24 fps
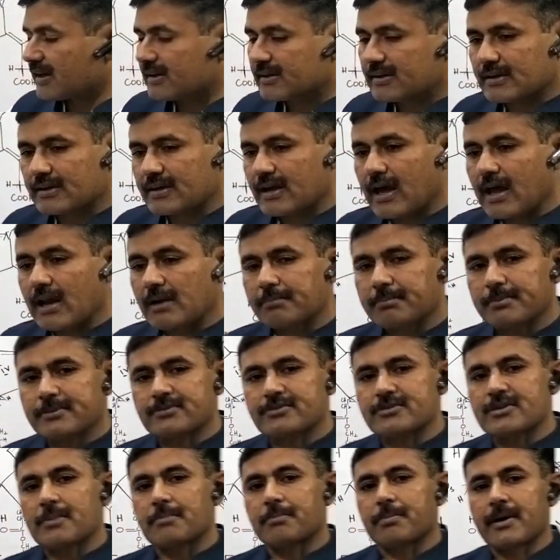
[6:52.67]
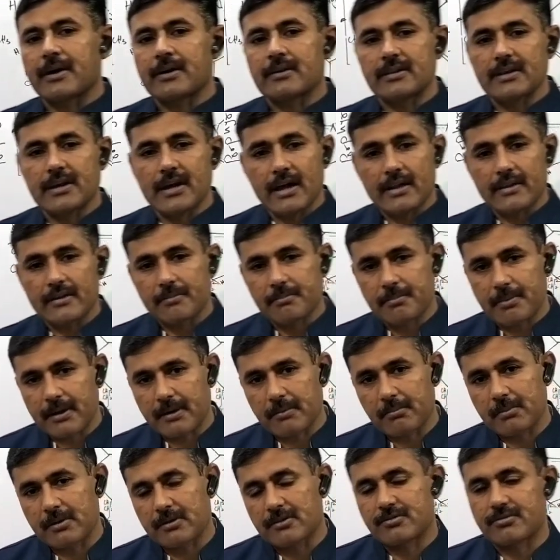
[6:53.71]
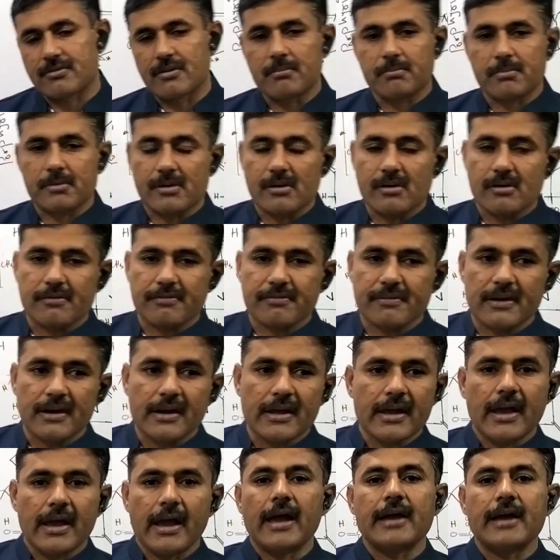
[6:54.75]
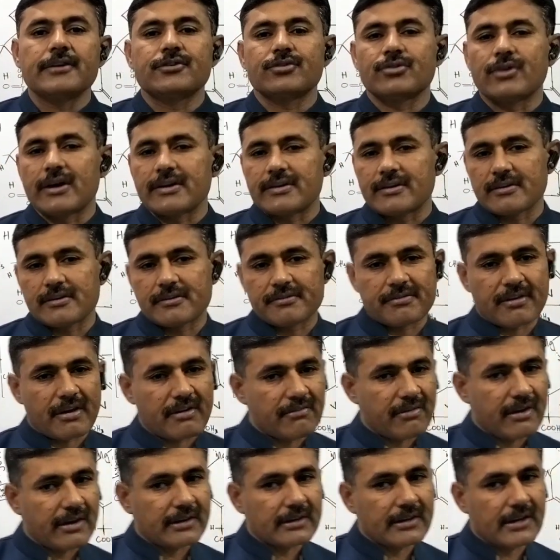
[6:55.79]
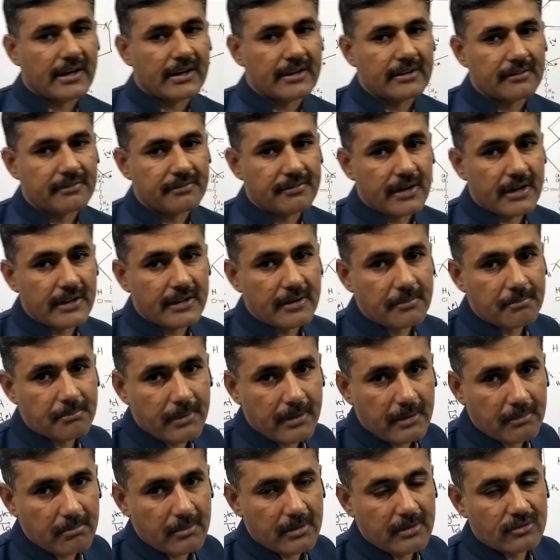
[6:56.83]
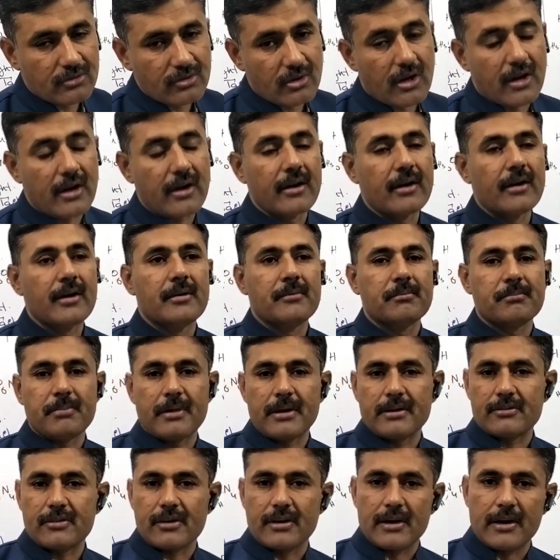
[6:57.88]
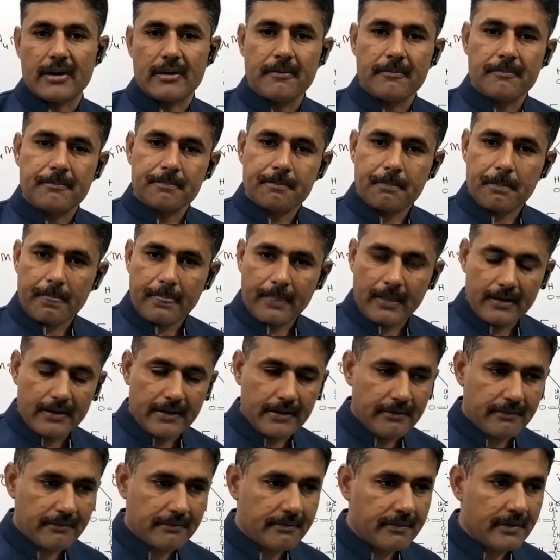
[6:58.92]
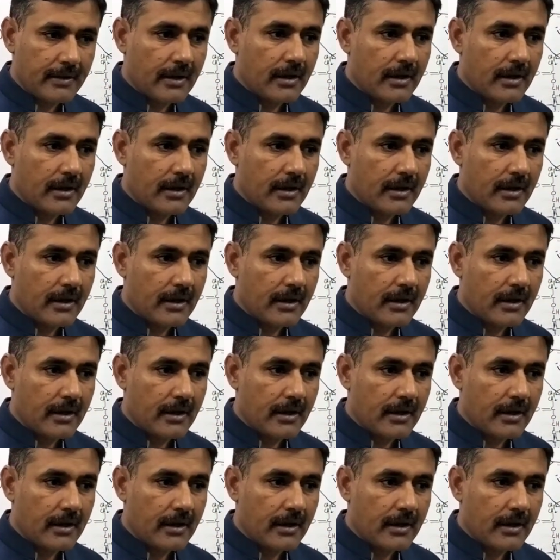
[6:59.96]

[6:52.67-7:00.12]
that can help us separate the other pigments from chlorophyll and to identify what kind of other pigments are present in leaf.